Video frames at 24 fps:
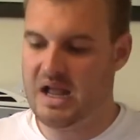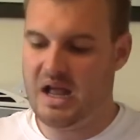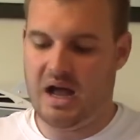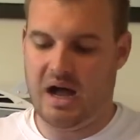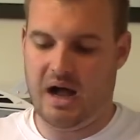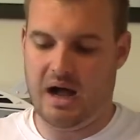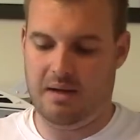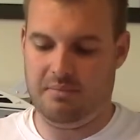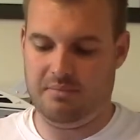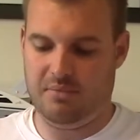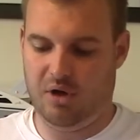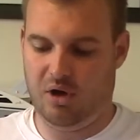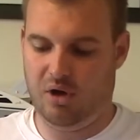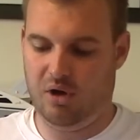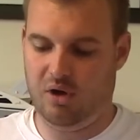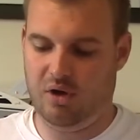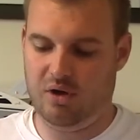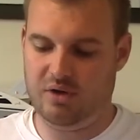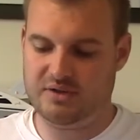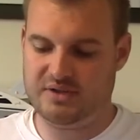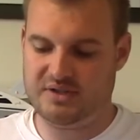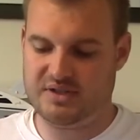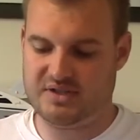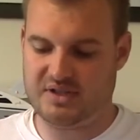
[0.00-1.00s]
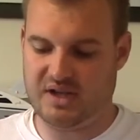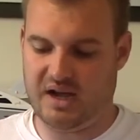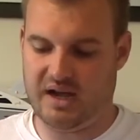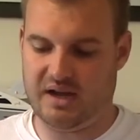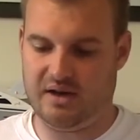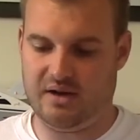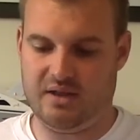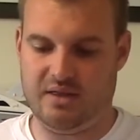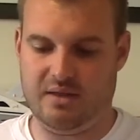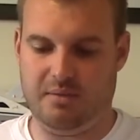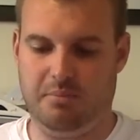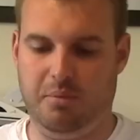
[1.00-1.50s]
The hull design
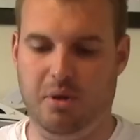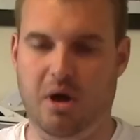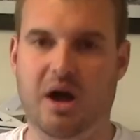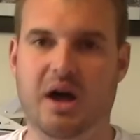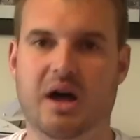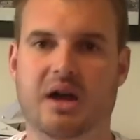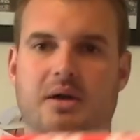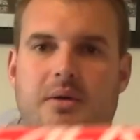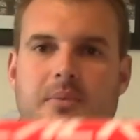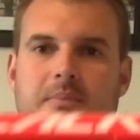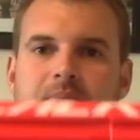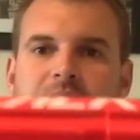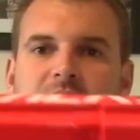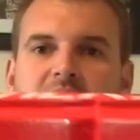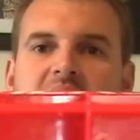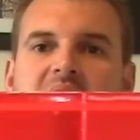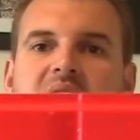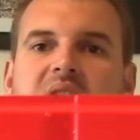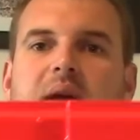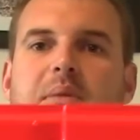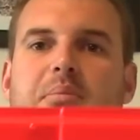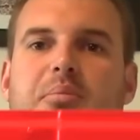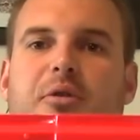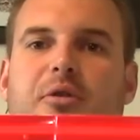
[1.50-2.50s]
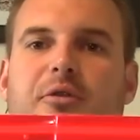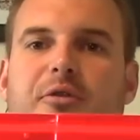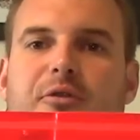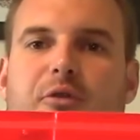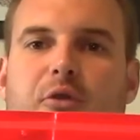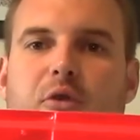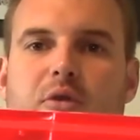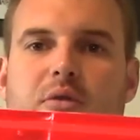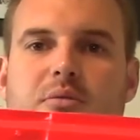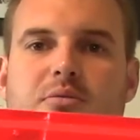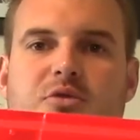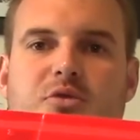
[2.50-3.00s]
on the bottom, it
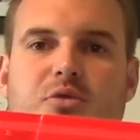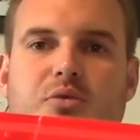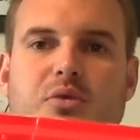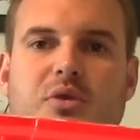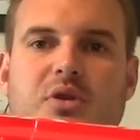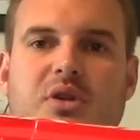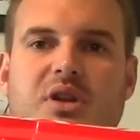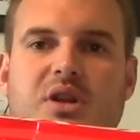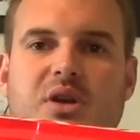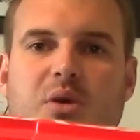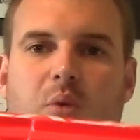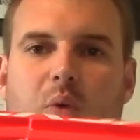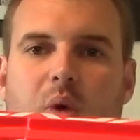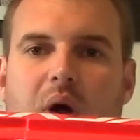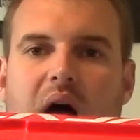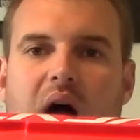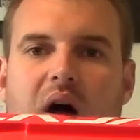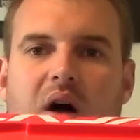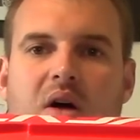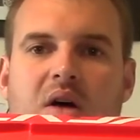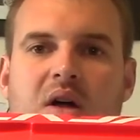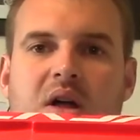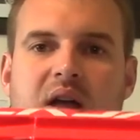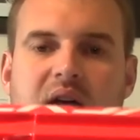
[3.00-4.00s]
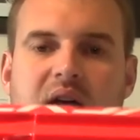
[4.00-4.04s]
performs really well.